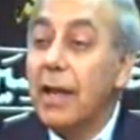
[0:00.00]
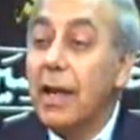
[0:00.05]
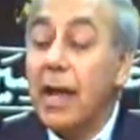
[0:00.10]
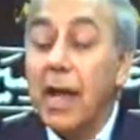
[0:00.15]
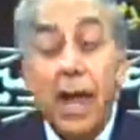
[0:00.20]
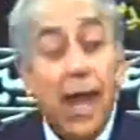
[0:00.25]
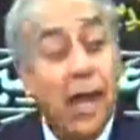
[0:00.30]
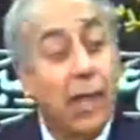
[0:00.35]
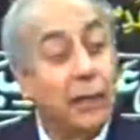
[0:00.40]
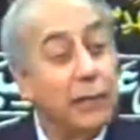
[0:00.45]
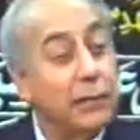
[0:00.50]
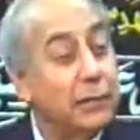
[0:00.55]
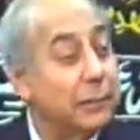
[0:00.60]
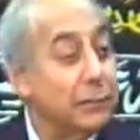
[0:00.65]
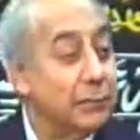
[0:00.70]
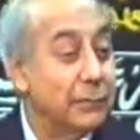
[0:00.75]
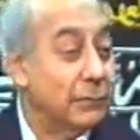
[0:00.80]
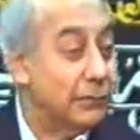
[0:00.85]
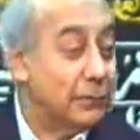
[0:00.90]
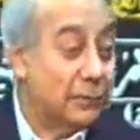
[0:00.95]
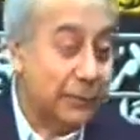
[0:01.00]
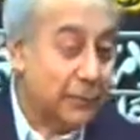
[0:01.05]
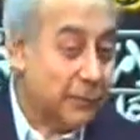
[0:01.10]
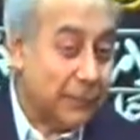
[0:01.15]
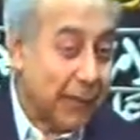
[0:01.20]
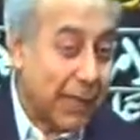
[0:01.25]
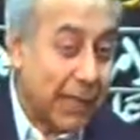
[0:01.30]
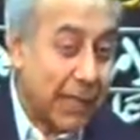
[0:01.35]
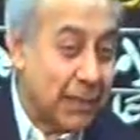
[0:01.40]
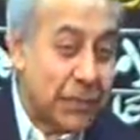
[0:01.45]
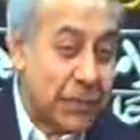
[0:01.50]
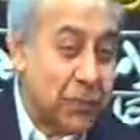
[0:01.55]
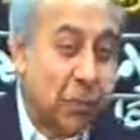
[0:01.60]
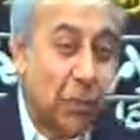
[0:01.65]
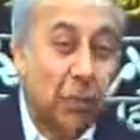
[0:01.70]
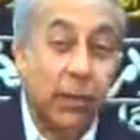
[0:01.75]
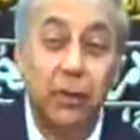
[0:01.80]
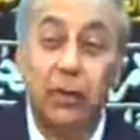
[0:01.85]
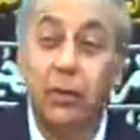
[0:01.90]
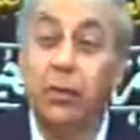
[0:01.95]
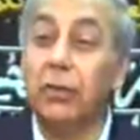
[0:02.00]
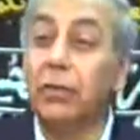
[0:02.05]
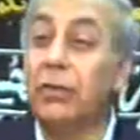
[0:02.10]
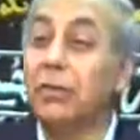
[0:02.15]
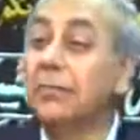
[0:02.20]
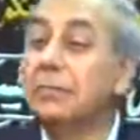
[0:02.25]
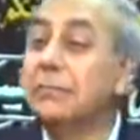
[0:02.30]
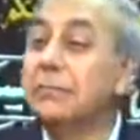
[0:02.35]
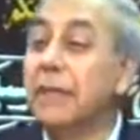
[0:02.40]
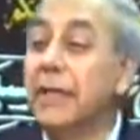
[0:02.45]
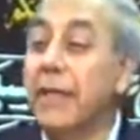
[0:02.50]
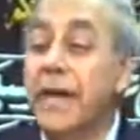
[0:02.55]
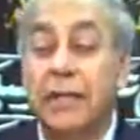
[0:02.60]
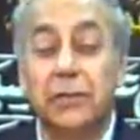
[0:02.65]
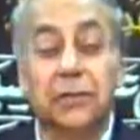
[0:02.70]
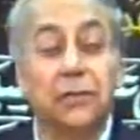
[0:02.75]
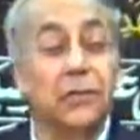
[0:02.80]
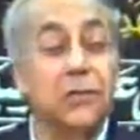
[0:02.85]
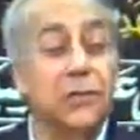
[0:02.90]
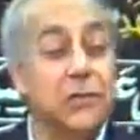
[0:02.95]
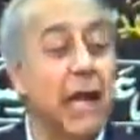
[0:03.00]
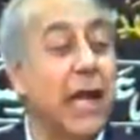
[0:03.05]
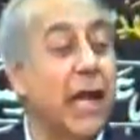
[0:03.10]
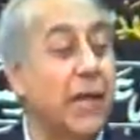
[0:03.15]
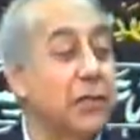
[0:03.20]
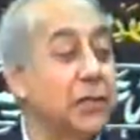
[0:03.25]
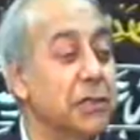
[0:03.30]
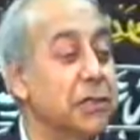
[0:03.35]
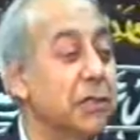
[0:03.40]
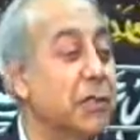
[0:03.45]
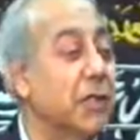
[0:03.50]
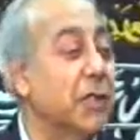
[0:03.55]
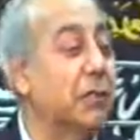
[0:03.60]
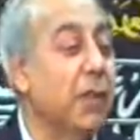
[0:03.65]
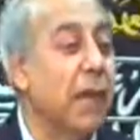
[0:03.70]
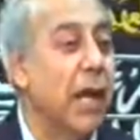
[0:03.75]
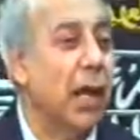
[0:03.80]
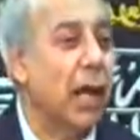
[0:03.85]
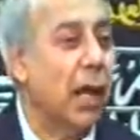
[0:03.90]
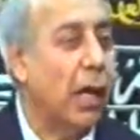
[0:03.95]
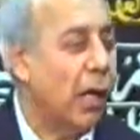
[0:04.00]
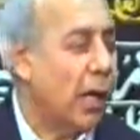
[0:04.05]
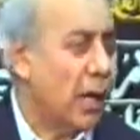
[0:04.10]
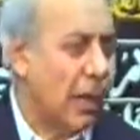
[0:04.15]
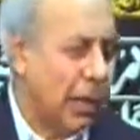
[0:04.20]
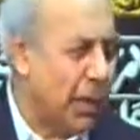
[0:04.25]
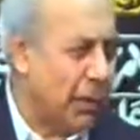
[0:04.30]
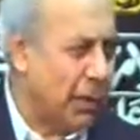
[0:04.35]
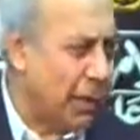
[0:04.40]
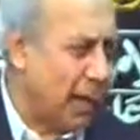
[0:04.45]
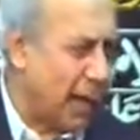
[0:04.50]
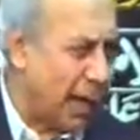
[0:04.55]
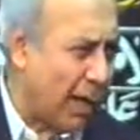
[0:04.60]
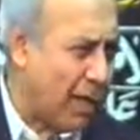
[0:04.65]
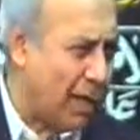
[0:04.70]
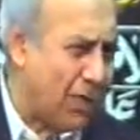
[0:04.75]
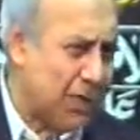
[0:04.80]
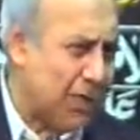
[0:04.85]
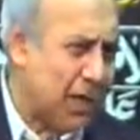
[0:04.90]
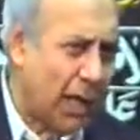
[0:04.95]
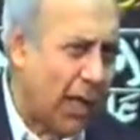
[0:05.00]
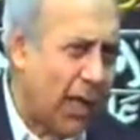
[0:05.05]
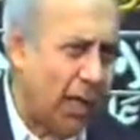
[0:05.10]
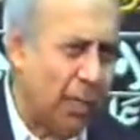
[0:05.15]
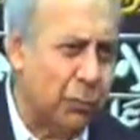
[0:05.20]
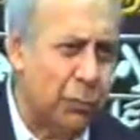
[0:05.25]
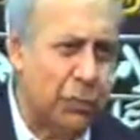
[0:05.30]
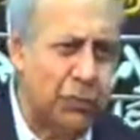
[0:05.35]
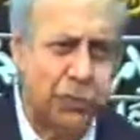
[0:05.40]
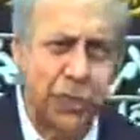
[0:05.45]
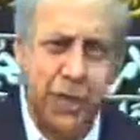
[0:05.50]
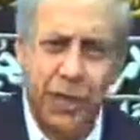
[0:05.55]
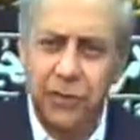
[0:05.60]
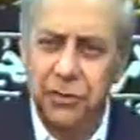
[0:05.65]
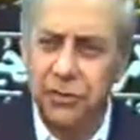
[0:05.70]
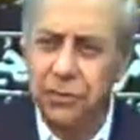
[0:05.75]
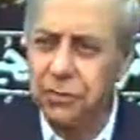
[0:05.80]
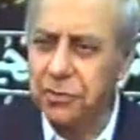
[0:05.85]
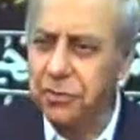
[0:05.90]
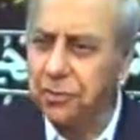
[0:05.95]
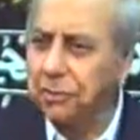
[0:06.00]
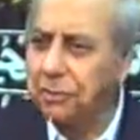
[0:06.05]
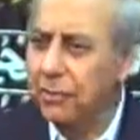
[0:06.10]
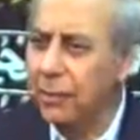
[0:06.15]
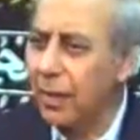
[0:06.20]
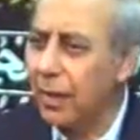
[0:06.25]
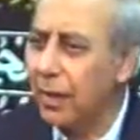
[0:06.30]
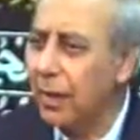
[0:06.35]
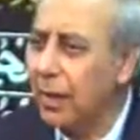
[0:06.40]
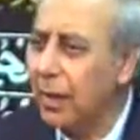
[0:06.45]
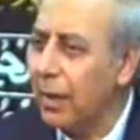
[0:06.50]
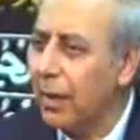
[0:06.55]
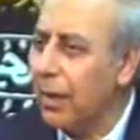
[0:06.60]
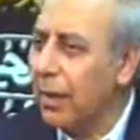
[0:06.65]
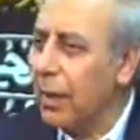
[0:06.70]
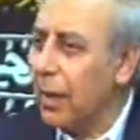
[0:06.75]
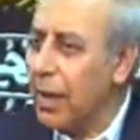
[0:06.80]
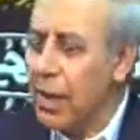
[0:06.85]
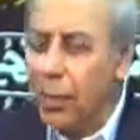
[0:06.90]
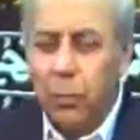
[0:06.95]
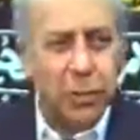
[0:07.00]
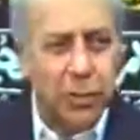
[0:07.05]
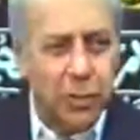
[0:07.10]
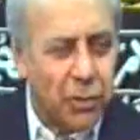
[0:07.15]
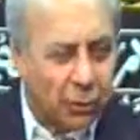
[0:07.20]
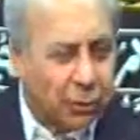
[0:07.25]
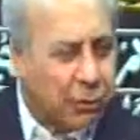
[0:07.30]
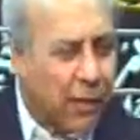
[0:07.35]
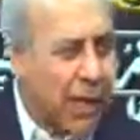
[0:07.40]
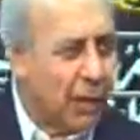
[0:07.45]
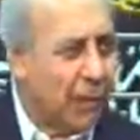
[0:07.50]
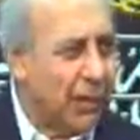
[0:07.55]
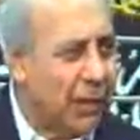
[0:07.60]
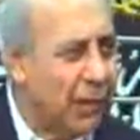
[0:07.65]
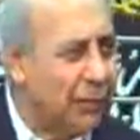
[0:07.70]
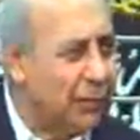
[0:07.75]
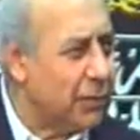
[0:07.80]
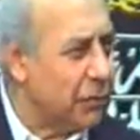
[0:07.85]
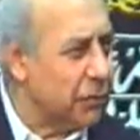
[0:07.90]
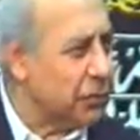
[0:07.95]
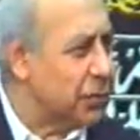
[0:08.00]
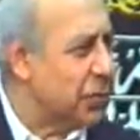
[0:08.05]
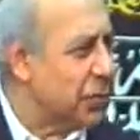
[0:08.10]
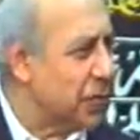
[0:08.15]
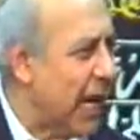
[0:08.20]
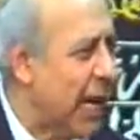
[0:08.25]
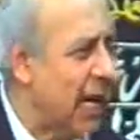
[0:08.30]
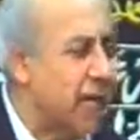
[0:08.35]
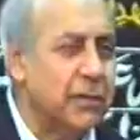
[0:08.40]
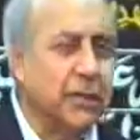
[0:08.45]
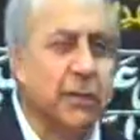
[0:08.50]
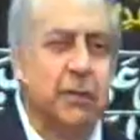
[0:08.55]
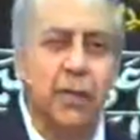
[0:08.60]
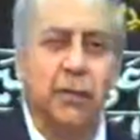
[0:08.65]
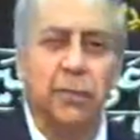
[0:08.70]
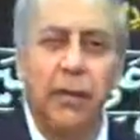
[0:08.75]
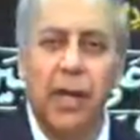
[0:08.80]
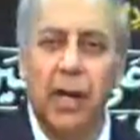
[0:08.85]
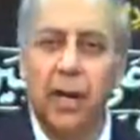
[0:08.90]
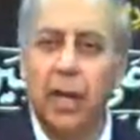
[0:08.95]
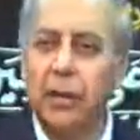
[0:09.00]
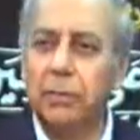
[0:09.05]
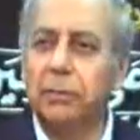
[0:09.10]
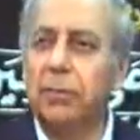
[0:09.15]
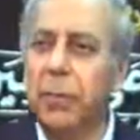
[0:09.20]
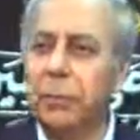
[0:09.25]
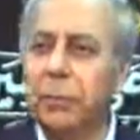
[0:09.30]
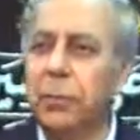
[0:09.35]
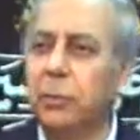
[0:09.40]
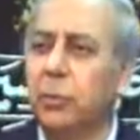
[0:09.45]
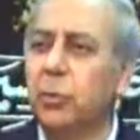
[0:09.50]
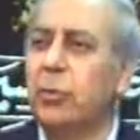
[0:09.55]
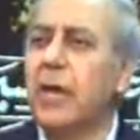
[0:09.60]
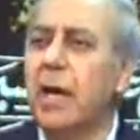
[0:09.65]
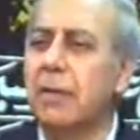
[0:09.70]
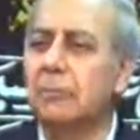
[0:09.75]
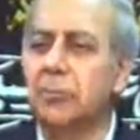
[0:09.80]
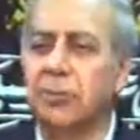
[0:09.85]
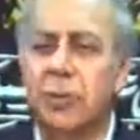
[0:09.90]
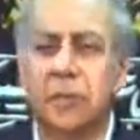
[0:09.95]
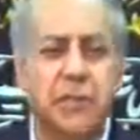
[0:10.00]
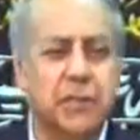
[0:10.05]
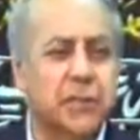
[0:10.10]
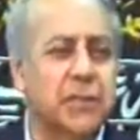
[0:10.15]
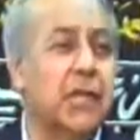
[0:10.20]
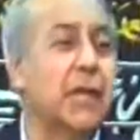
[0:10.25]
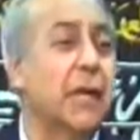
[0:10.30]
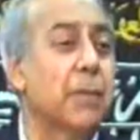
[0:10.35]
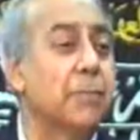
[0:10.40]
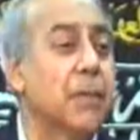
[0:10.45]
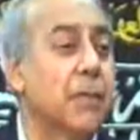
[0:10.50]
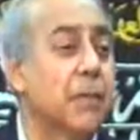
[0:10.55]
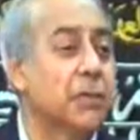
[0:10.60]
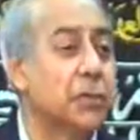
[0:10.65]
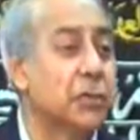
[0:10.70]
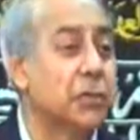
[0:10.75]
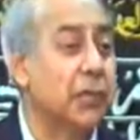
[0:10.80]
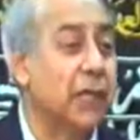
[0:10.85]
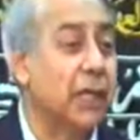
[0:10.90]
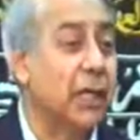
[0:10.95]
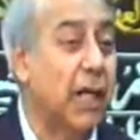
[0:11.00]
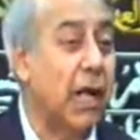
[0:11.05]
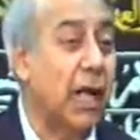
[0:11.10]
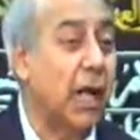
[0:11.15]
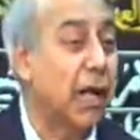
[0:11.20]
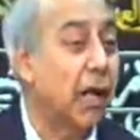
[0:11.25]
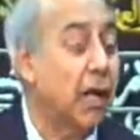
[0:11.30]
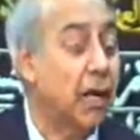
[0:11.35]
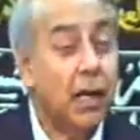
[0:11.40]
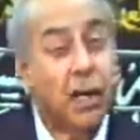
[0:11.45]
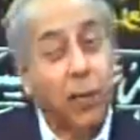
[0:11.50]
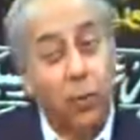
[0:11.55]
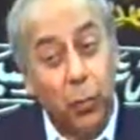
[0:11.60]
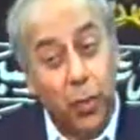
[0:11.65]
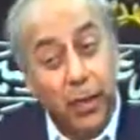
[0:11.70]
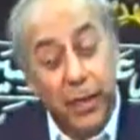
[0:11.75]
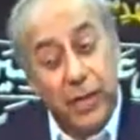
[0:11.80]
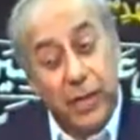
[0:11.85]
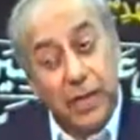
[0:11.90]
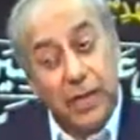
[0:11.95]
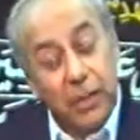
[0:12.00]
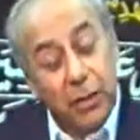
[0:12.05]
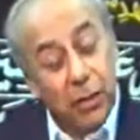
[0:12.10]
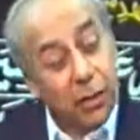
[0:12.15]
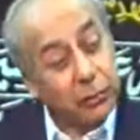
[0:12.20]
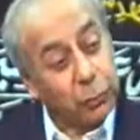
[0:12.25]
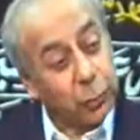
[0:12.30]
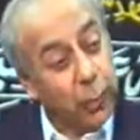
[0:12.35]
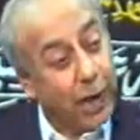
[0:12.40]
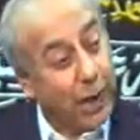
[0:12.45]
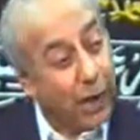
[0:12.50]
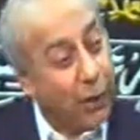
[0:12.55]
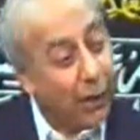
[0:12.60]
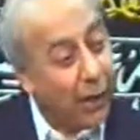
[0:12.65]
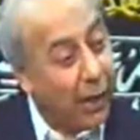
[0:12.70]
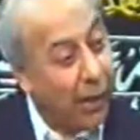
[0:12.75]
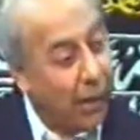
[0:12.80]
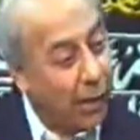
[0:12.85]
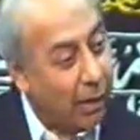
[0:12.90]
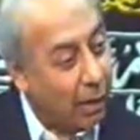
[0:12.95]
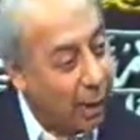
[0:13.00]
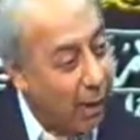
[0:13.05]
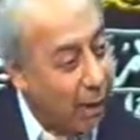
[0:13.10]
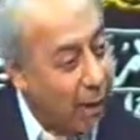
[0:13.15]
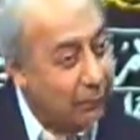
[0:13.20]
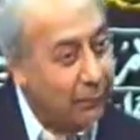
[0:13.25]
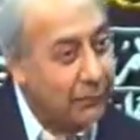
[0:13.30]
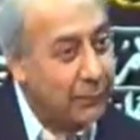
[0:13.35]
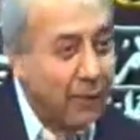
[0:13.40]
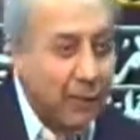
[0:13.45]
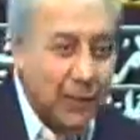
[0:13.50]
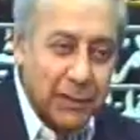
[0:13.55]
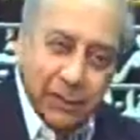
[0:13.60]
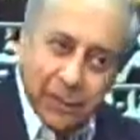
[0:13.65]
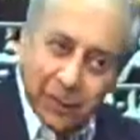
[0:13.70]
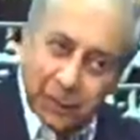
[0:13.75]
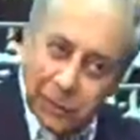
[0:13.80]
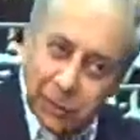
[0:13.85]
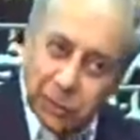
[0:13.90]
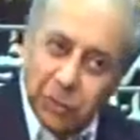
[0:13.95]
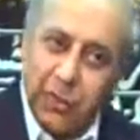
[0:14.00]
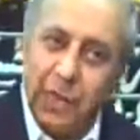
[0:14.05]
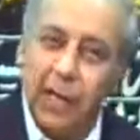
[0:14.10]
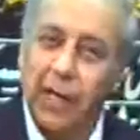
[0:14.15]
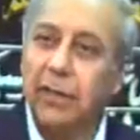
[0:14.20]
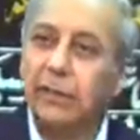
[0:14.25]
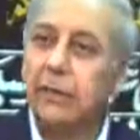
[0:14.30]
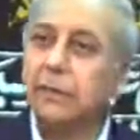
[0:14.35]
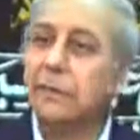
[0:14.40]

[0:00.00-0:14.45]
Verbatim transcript: And as you all know, he had to recite his talbiyah, his color would change. He would not be able even to recite the talbiyah. People would come to him and say, Yabna Rasulillah, we did not wear our ihram until you did.